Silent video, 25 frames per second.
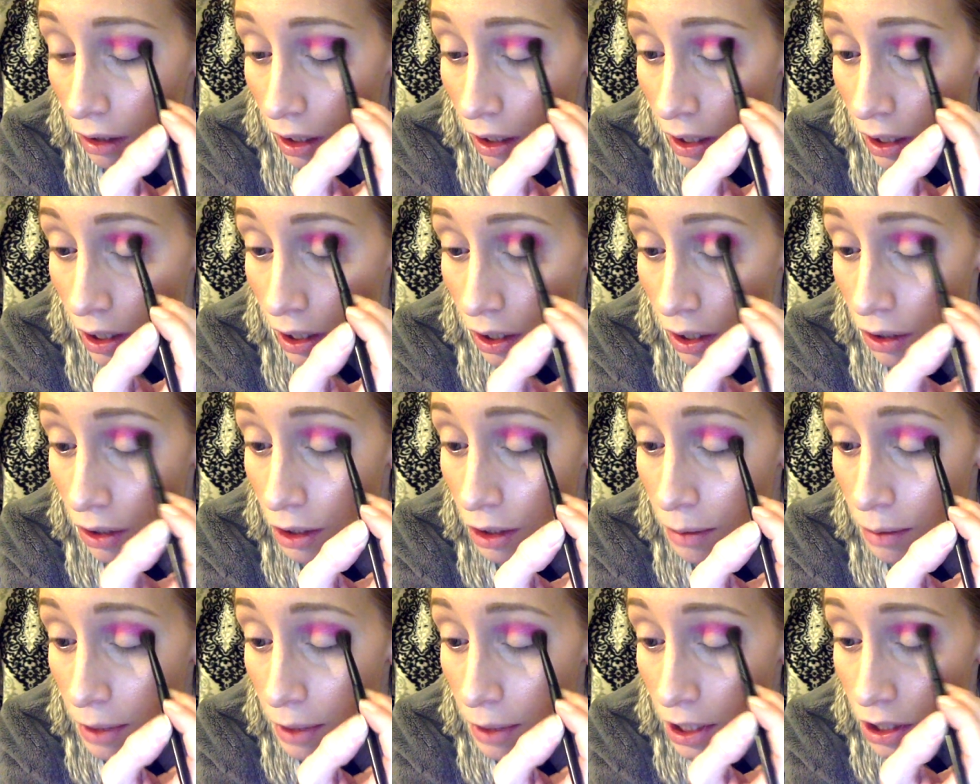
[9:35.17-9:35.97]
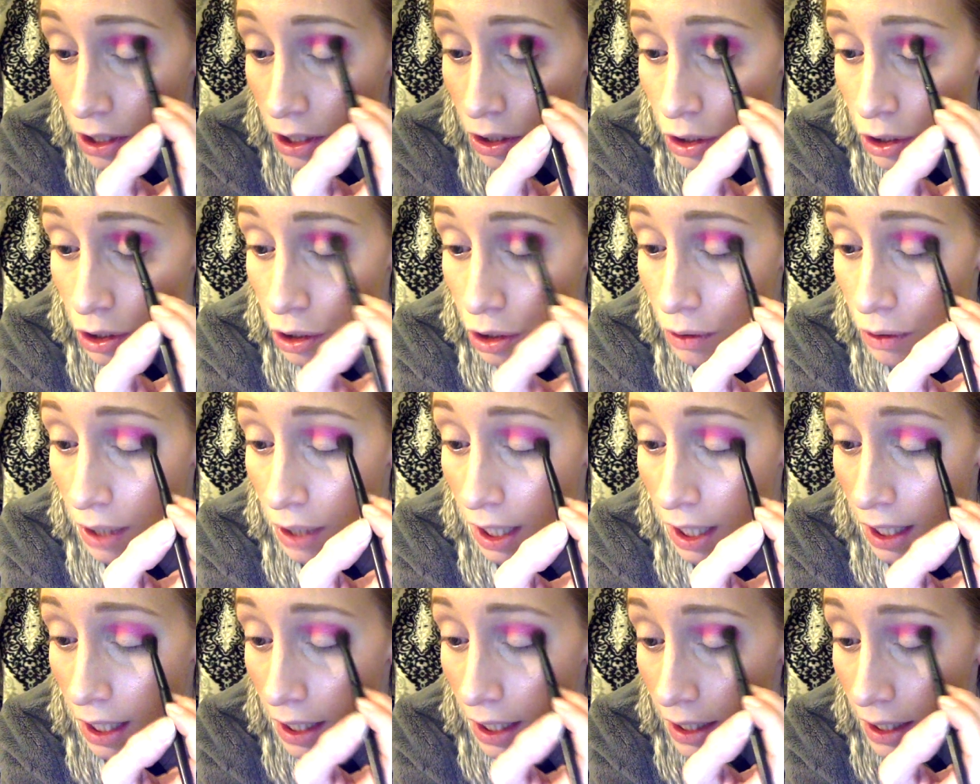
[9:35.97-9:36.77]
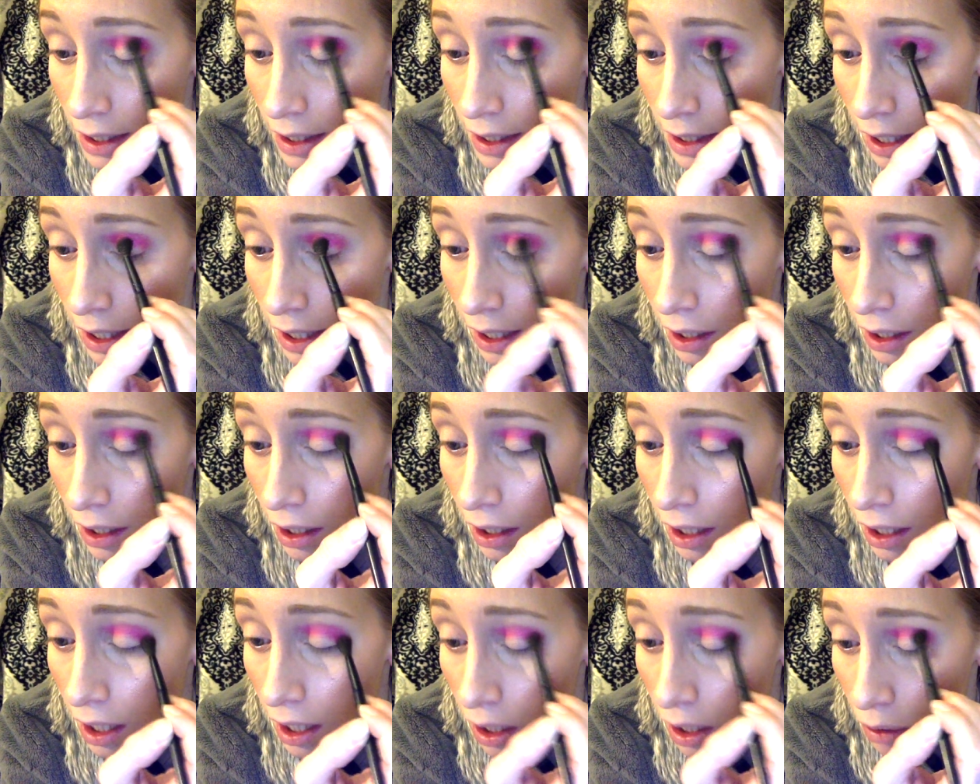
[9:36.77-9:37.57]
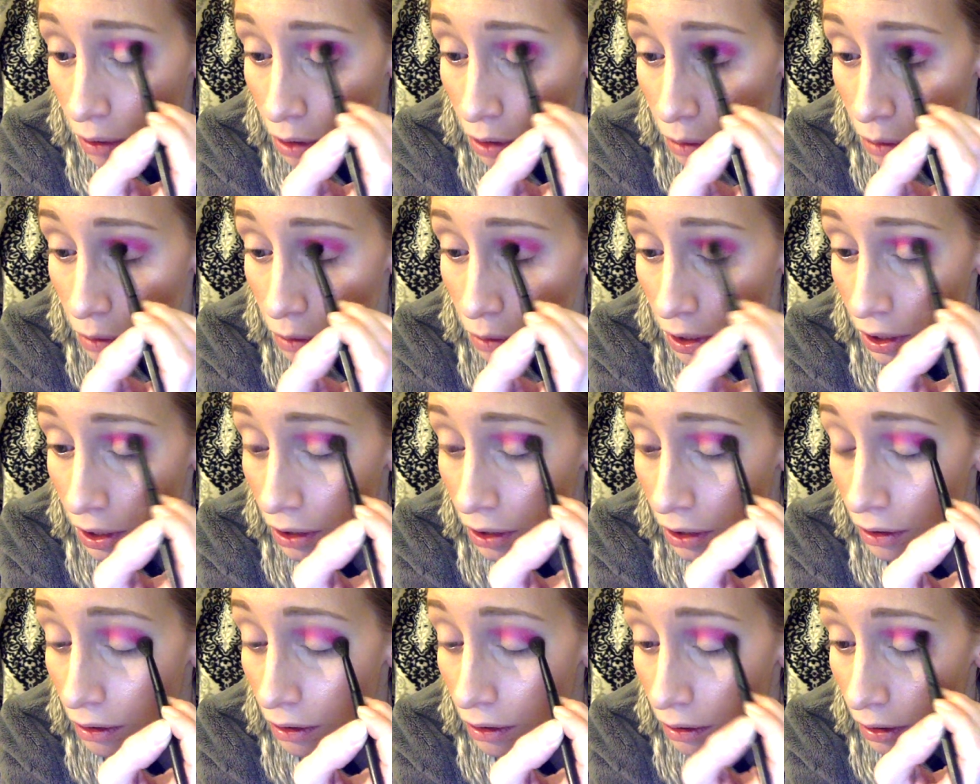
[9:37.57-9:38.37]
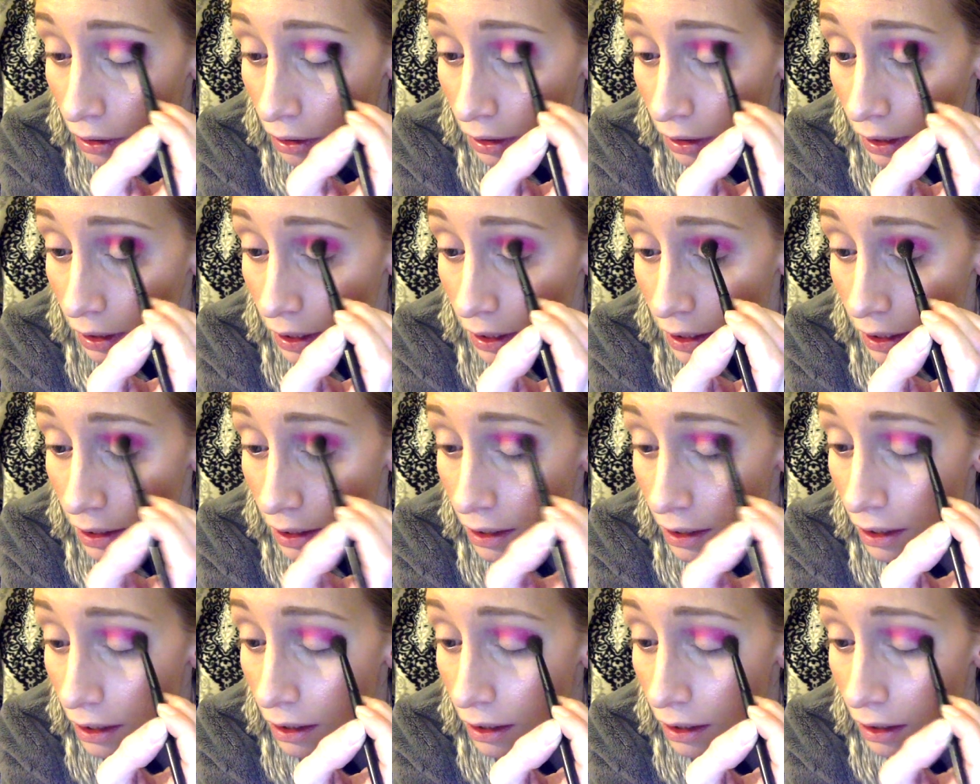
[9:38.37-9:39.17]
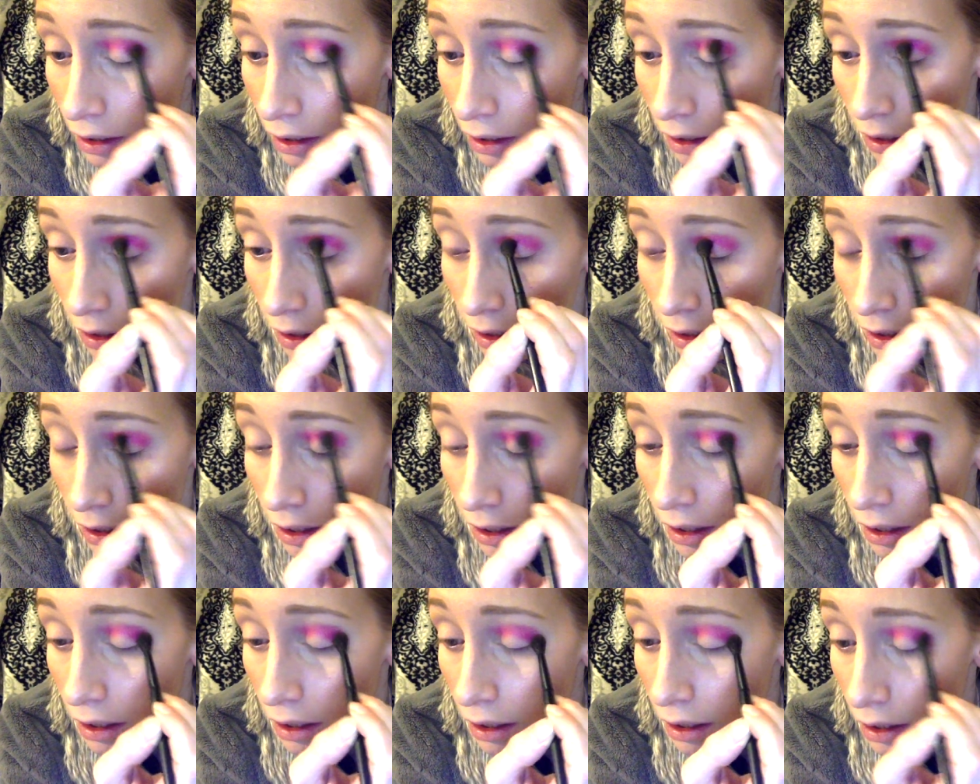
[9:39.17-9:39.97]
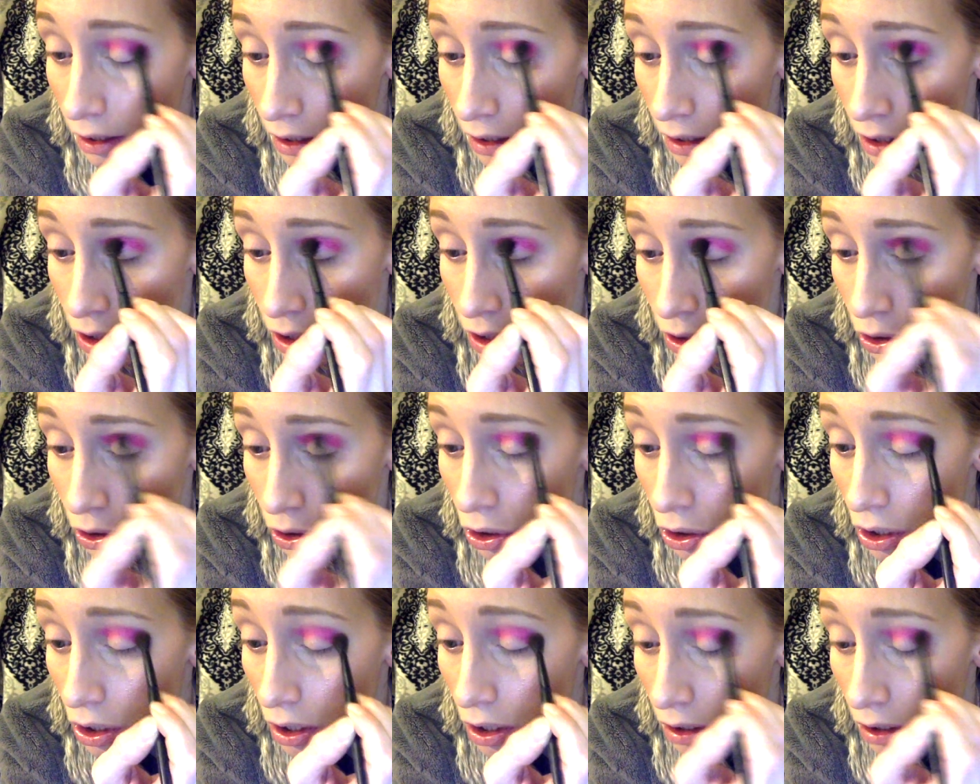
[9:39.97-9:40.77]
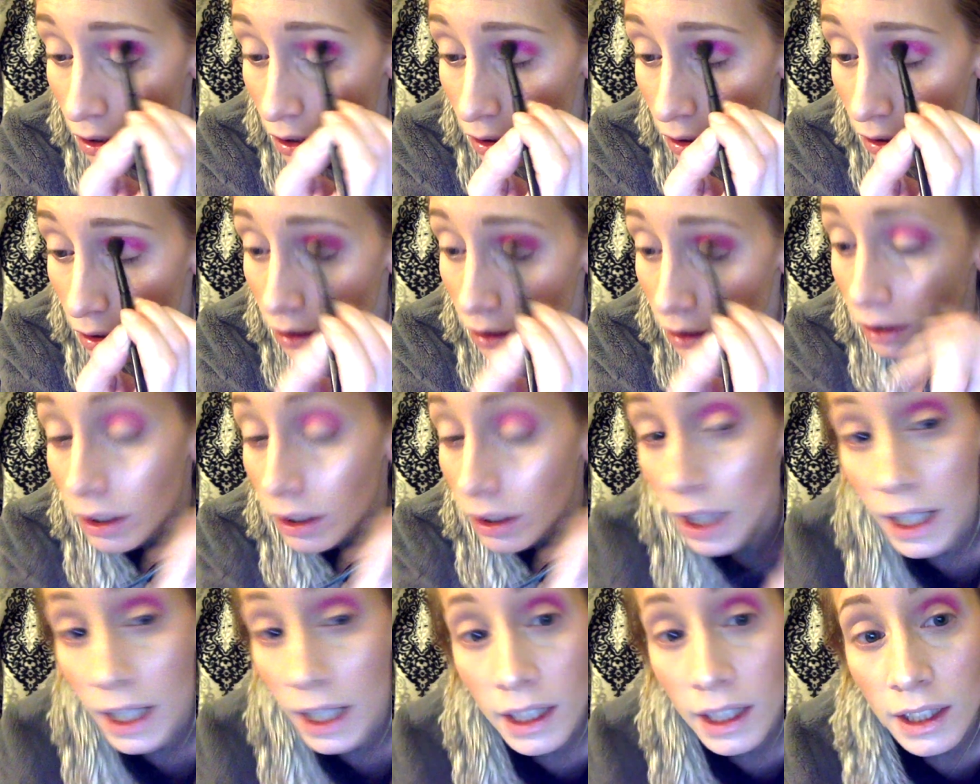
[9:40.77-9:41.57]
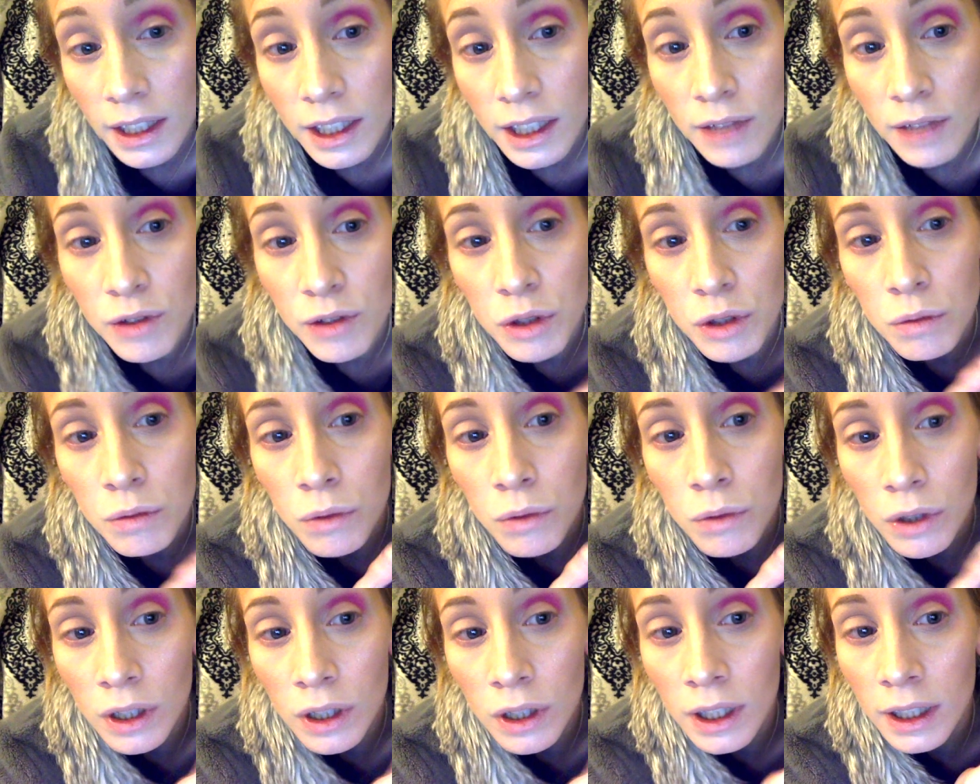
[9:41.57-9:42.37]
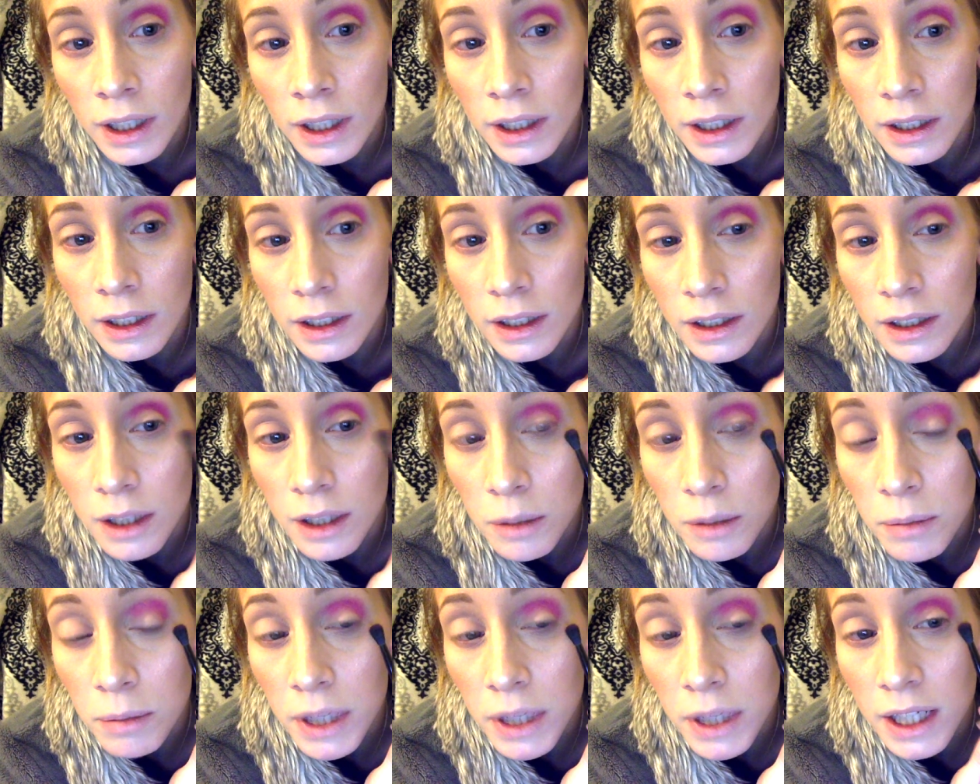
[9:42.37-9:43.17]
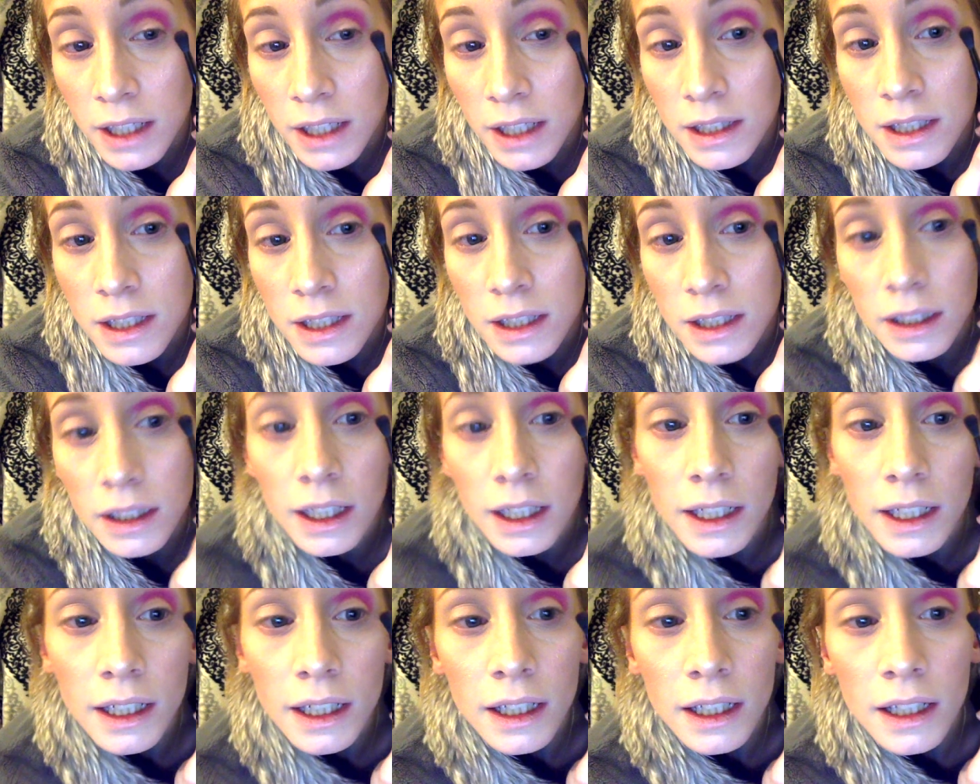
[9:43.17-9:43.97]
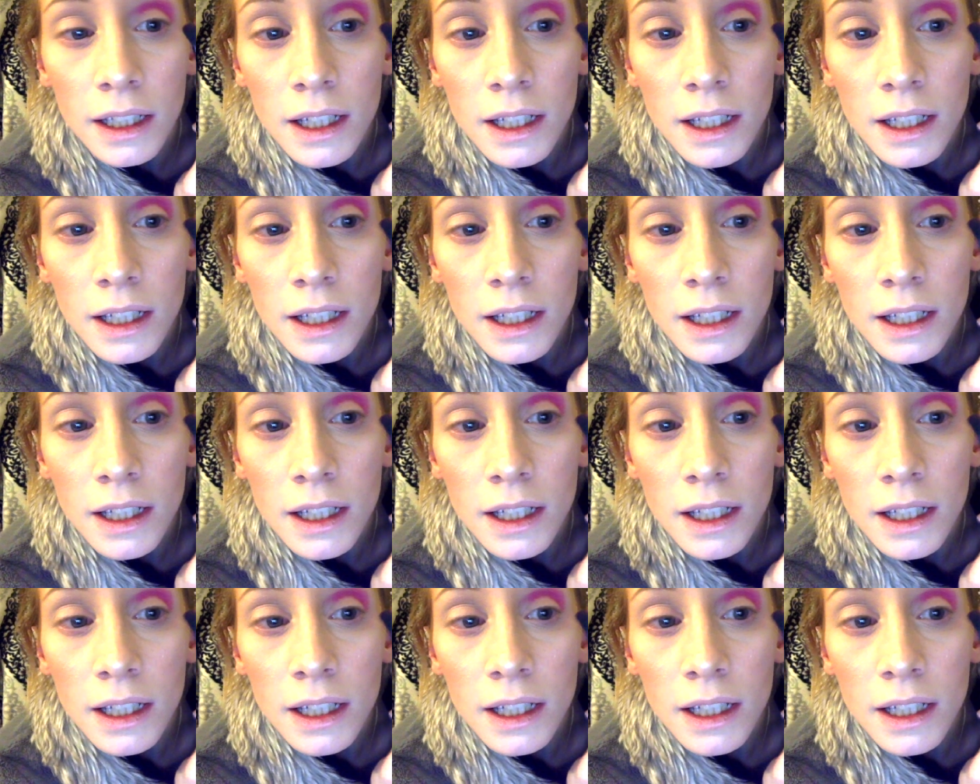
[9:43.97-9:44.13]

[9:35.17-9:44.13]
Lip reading: And it all depends on you guys, like how you want your lid to look like. Like if you want the pink to like